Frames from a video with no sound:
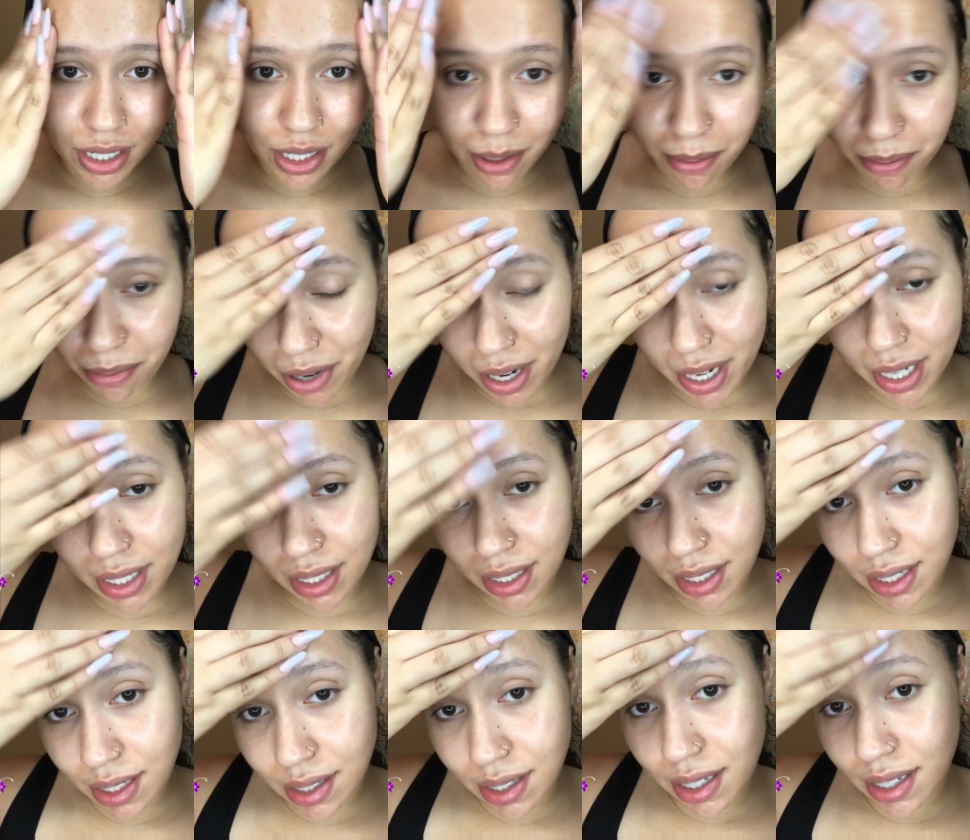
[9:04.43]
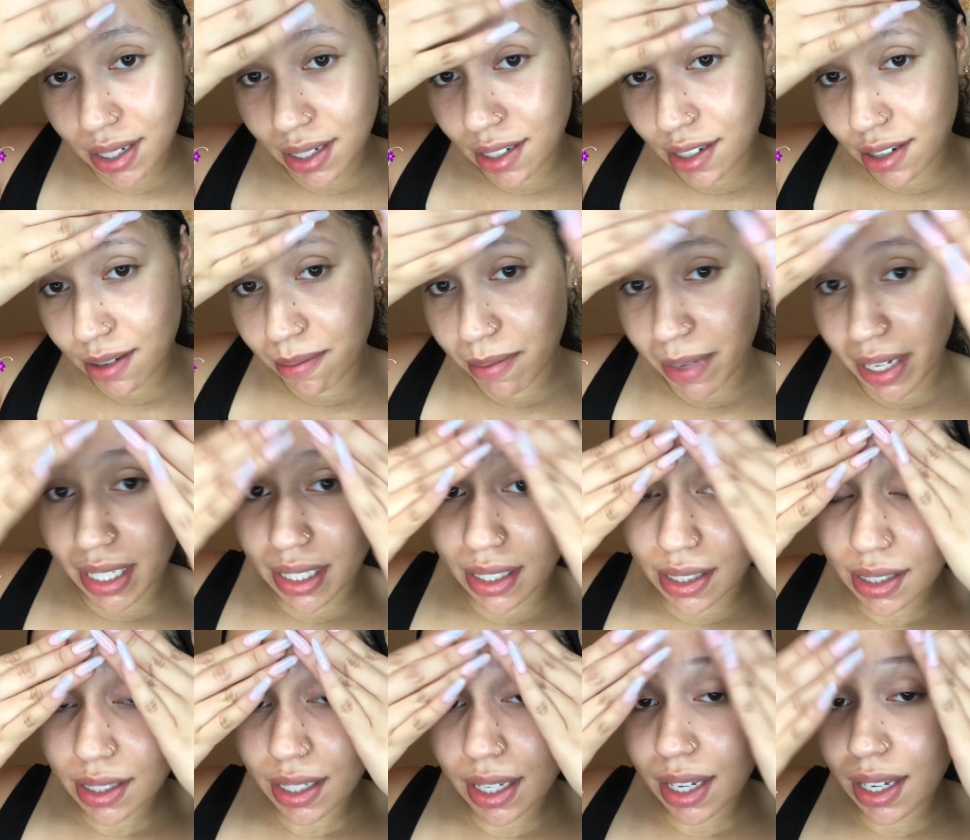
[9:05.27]
to press this into my
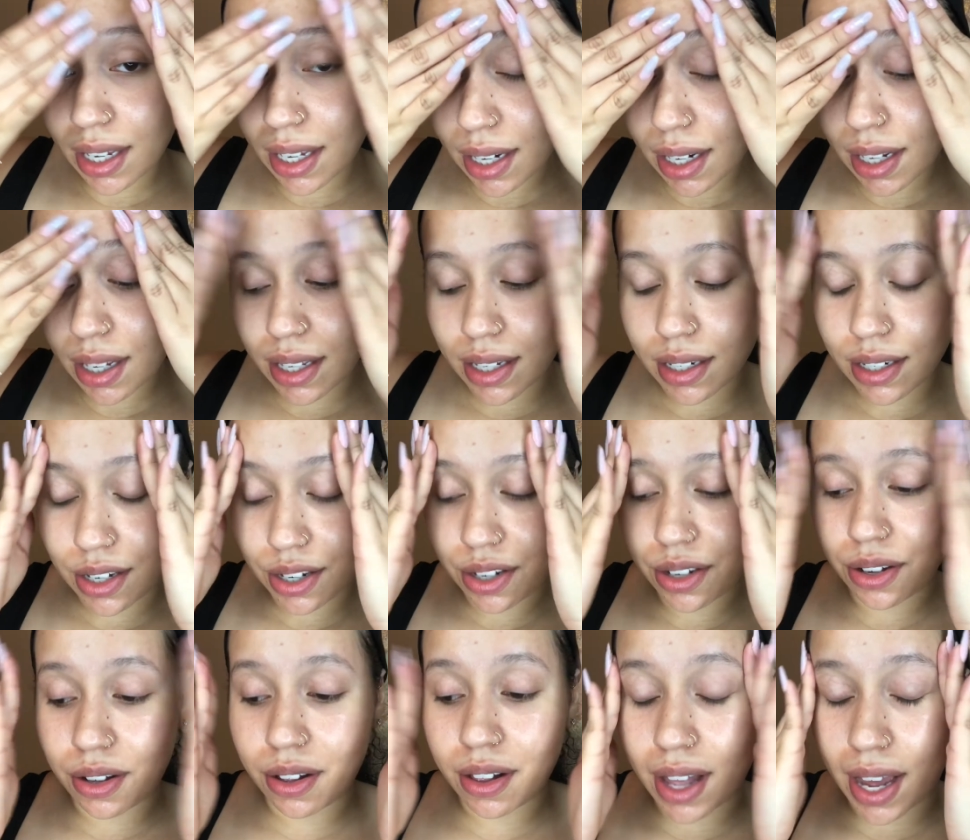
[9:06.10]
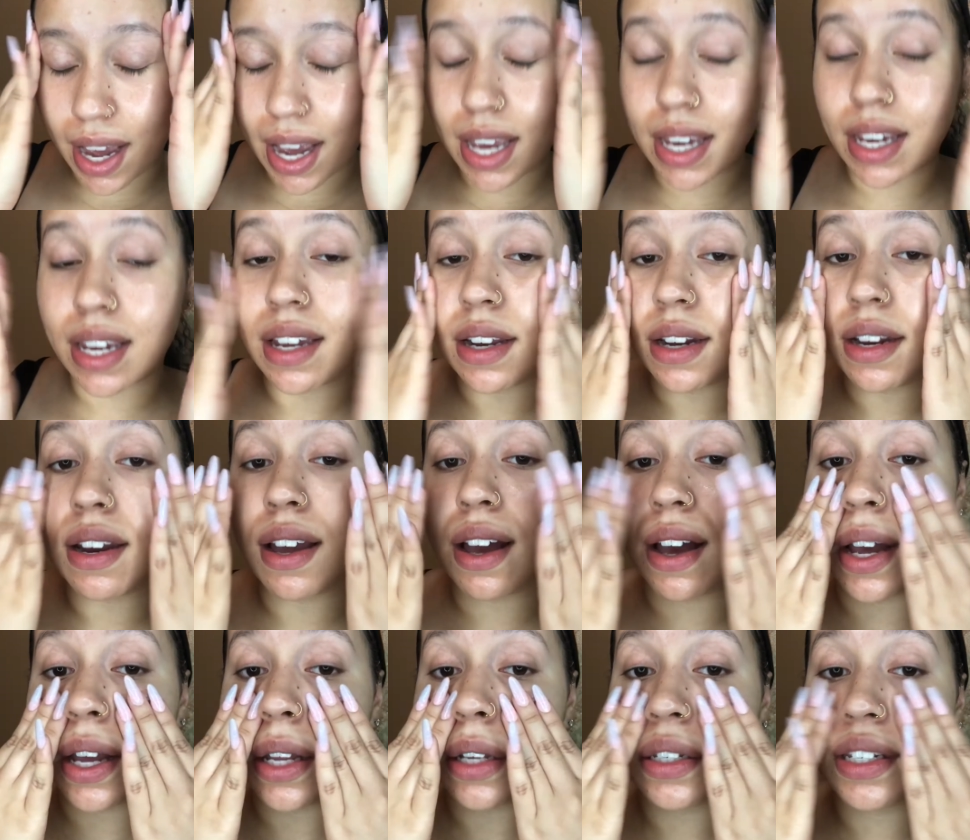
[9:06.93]
skin until I
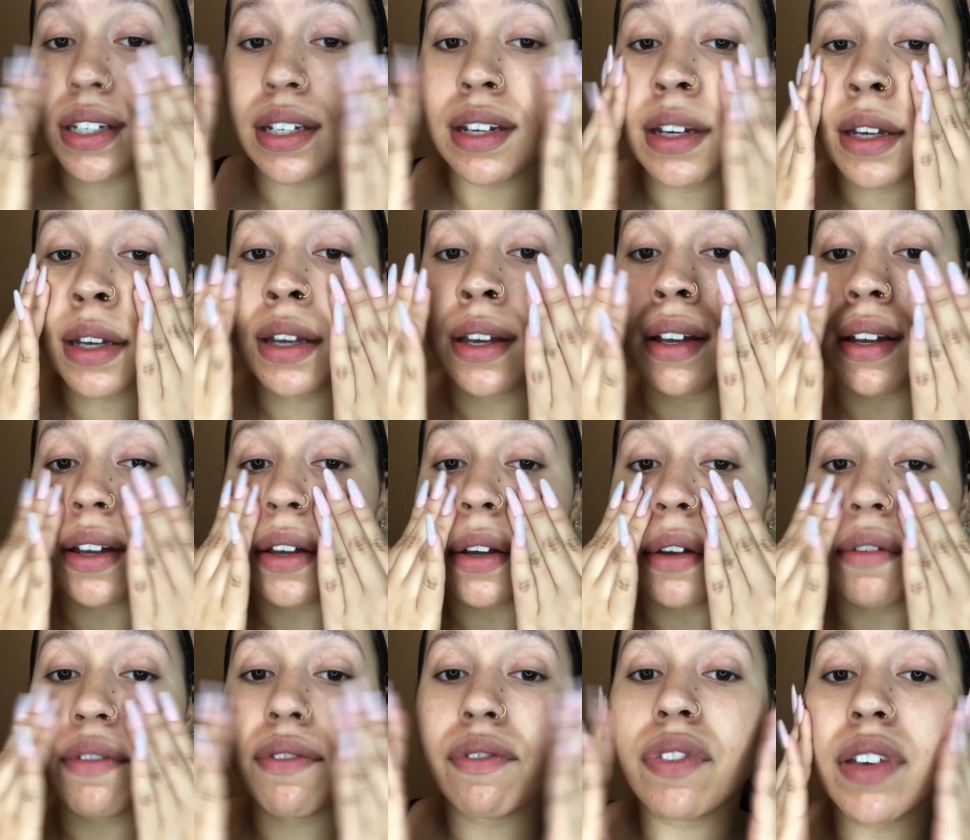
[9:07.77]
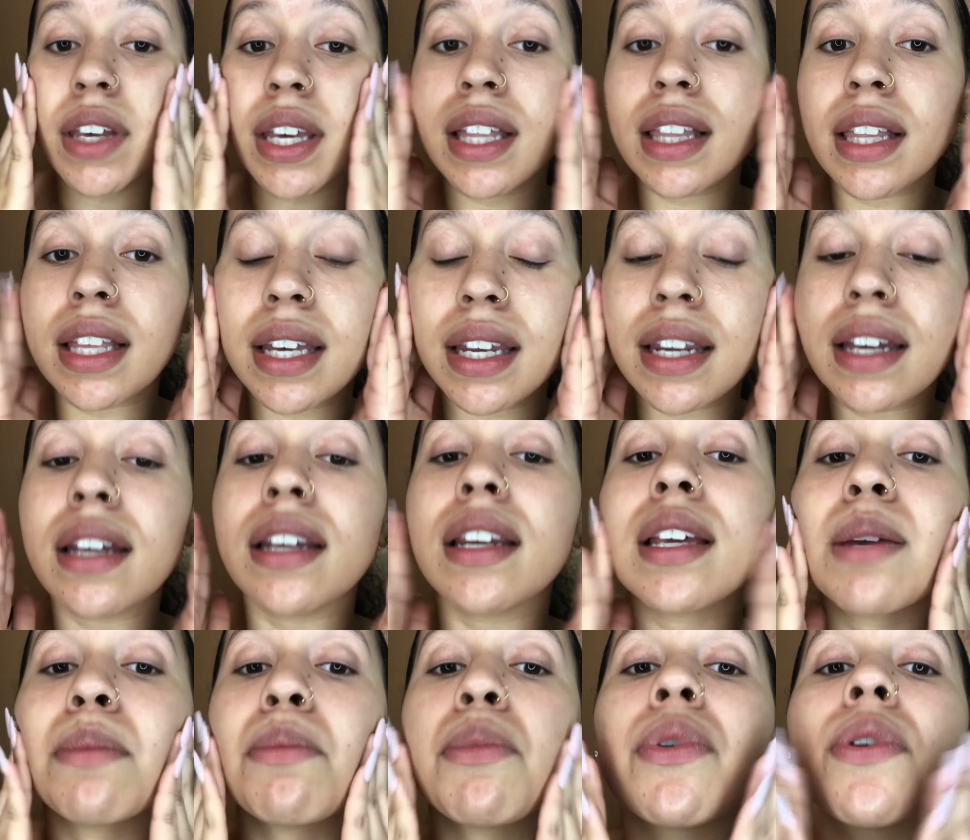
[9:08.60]
cannot feel it
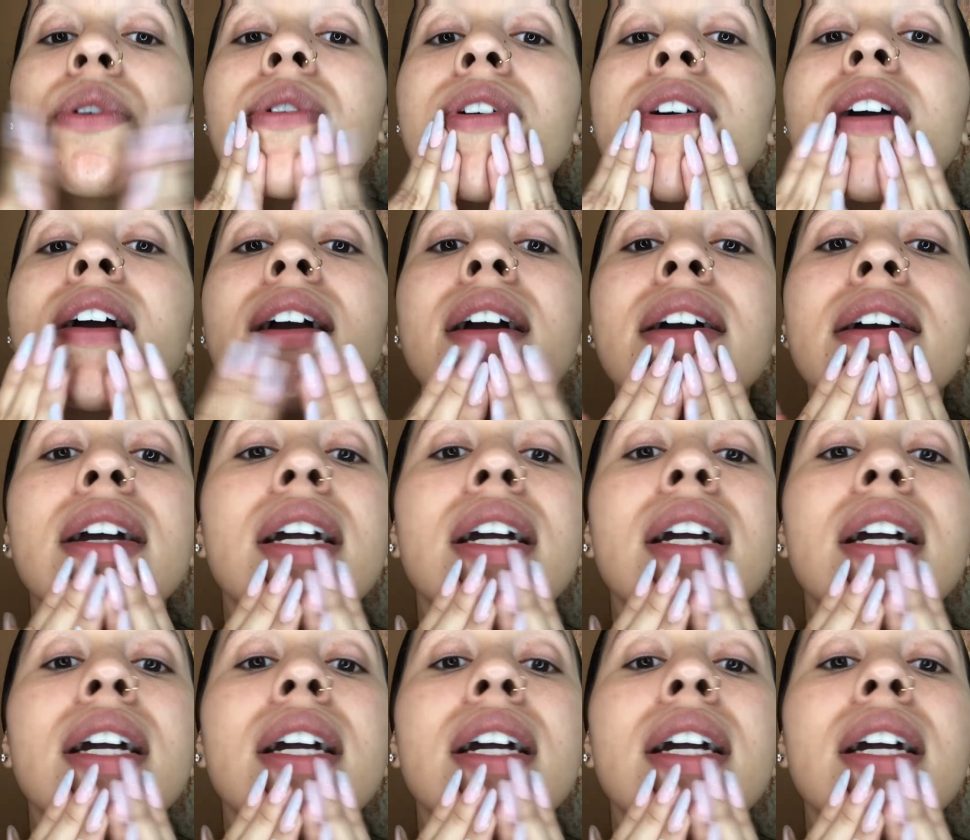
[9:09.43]
anymore.